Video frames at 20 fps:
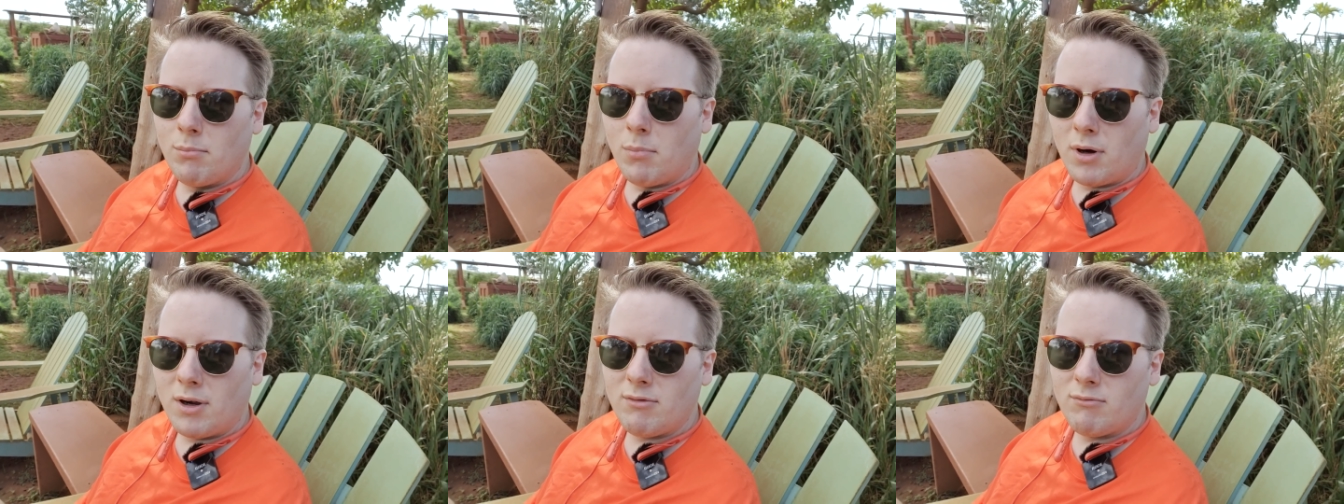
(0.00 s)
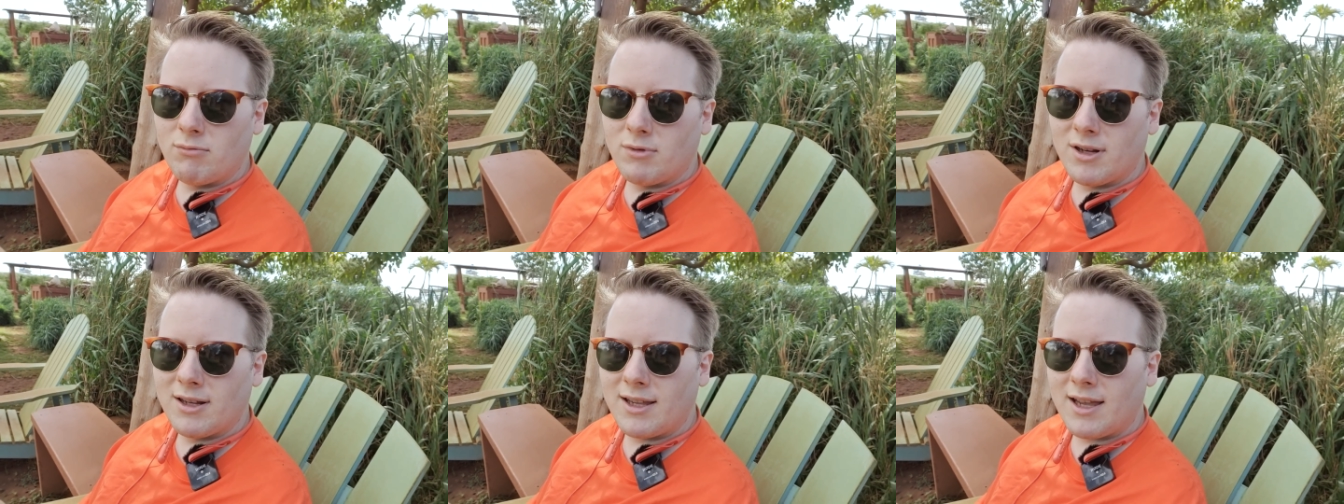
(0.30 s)

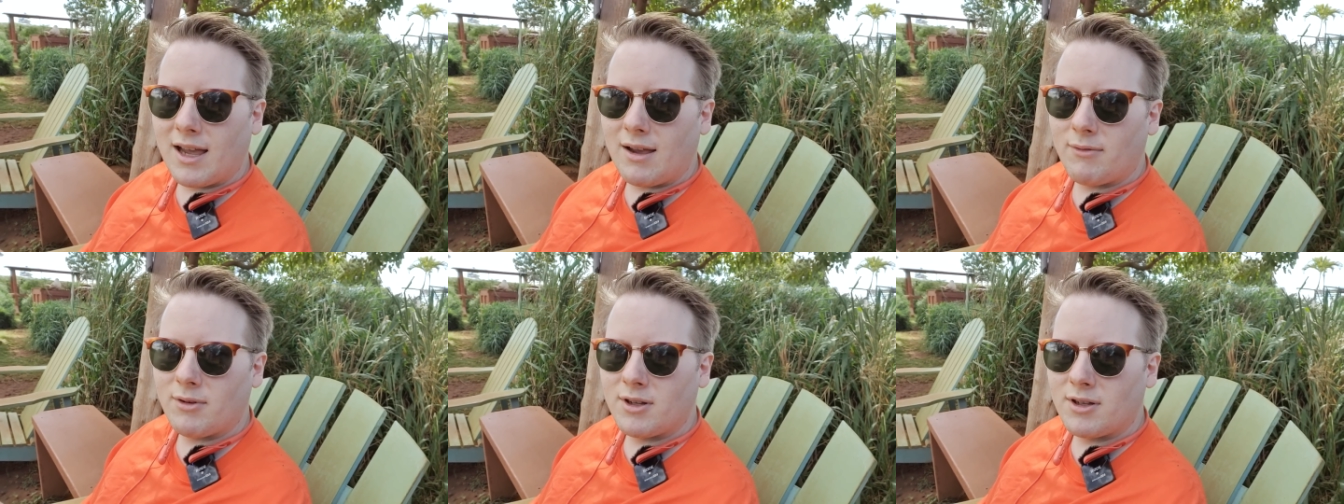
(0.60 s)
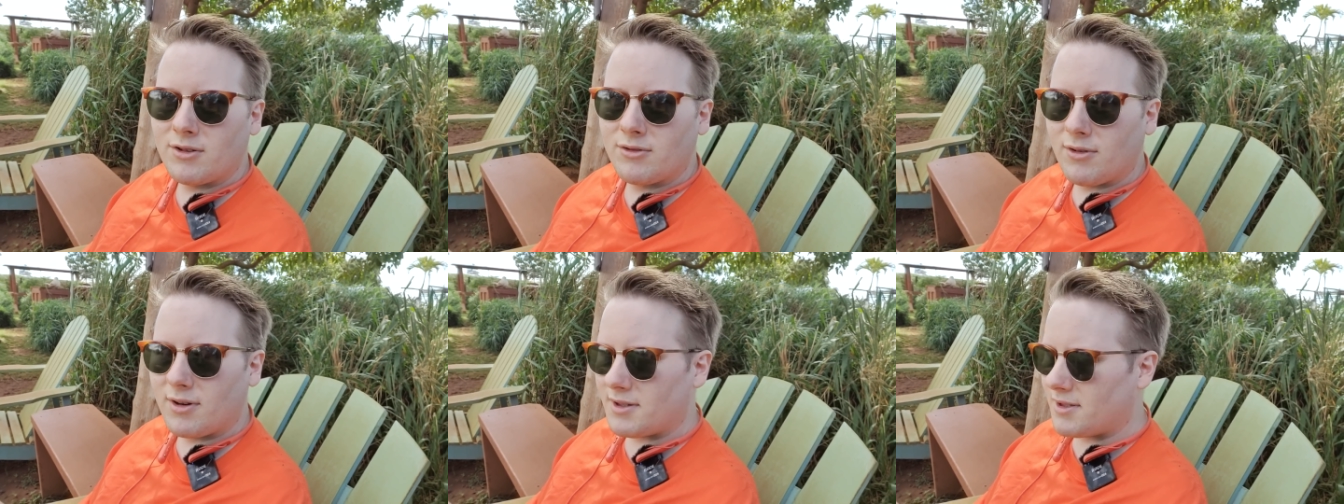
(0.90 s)
might really have
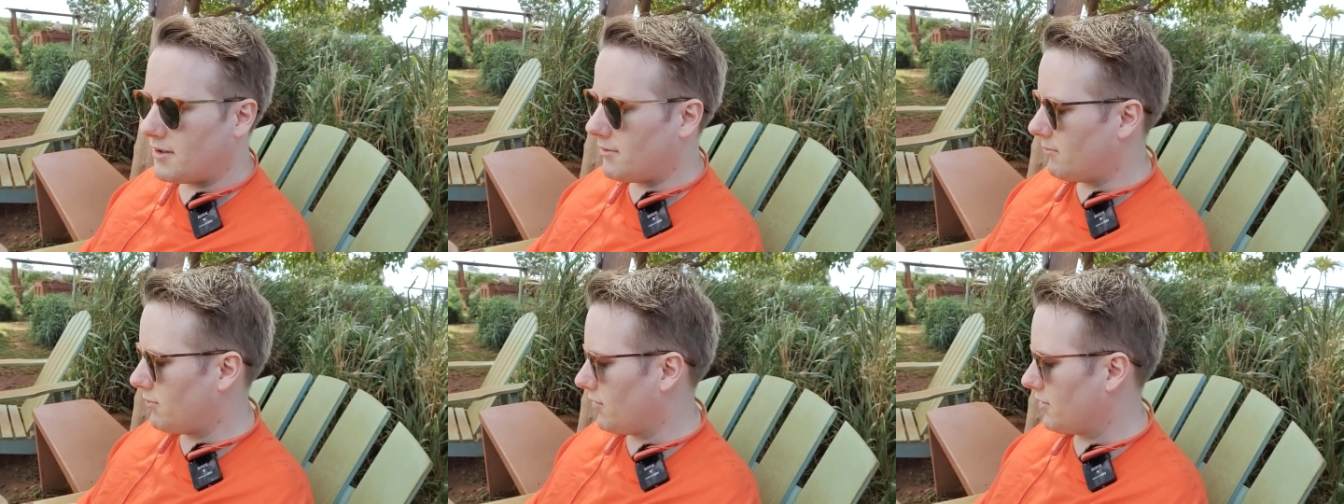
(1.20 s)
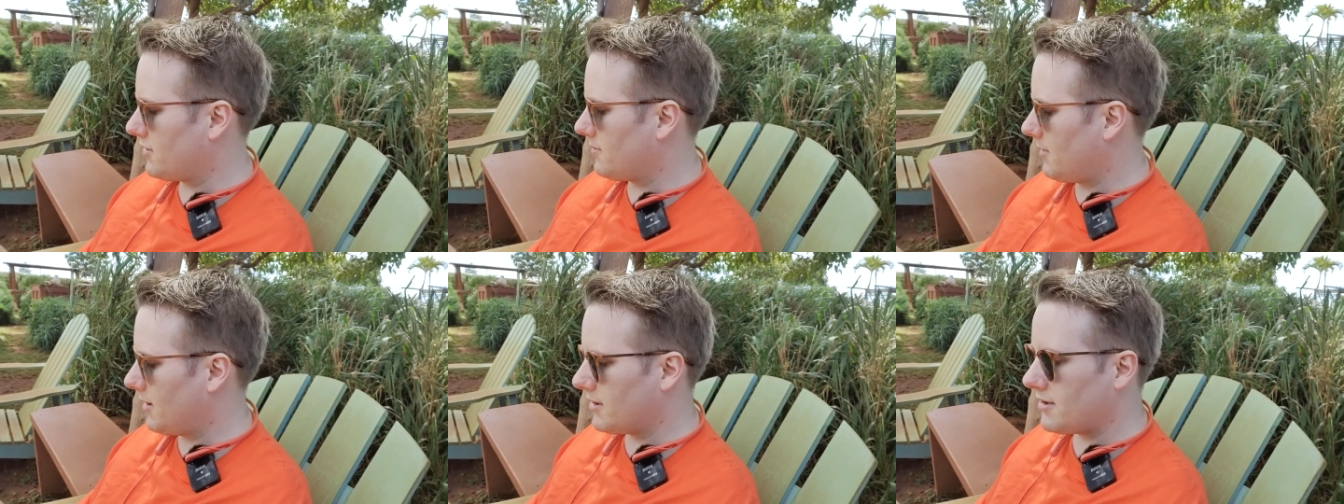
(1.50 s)
an interesting
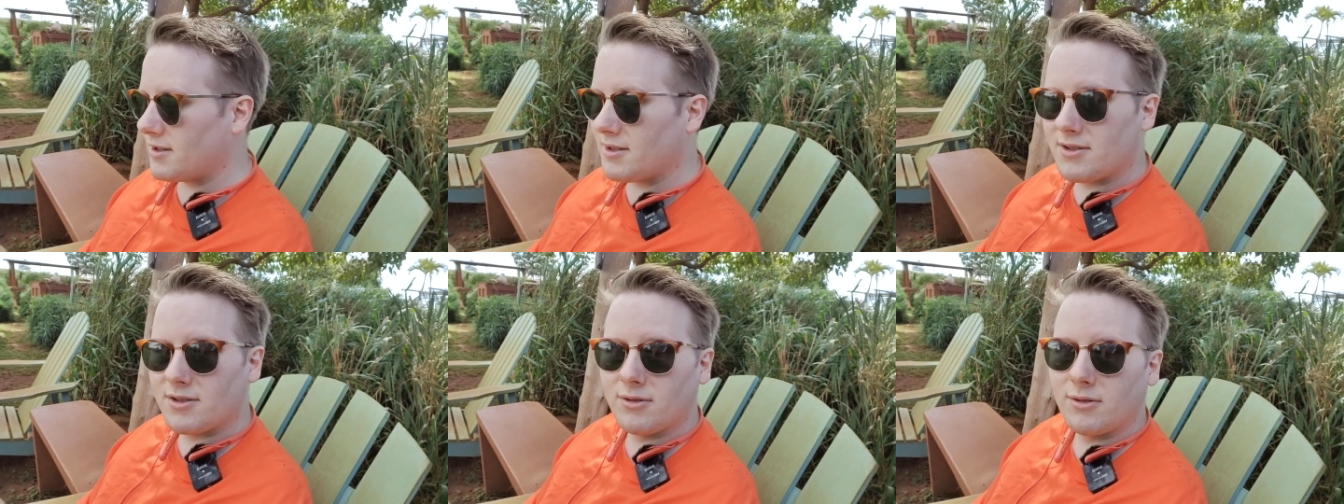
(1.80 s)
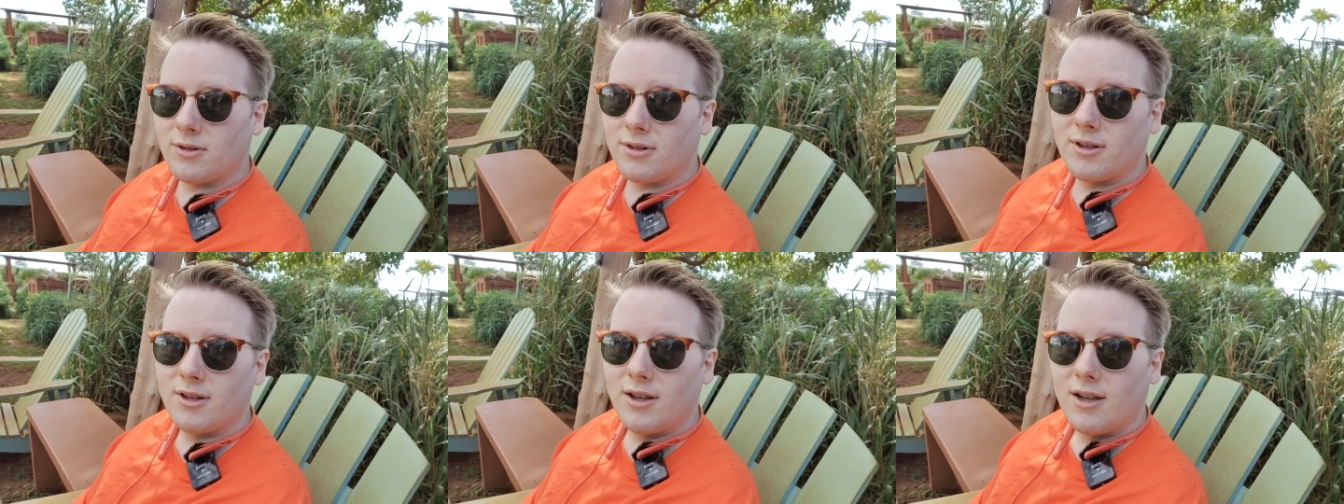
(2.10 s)
prospect in
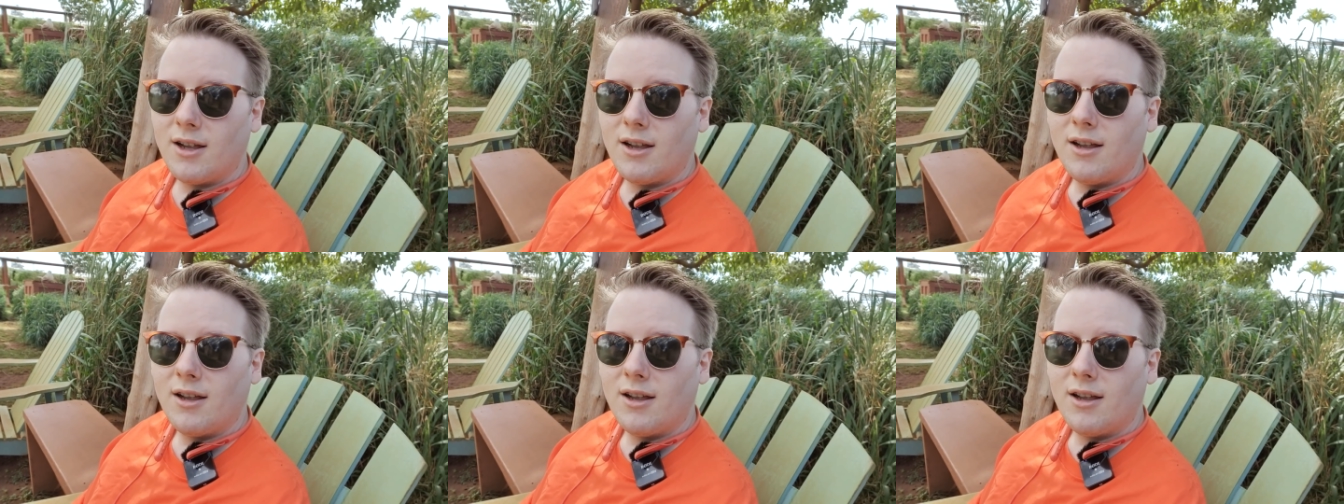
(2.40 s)
store.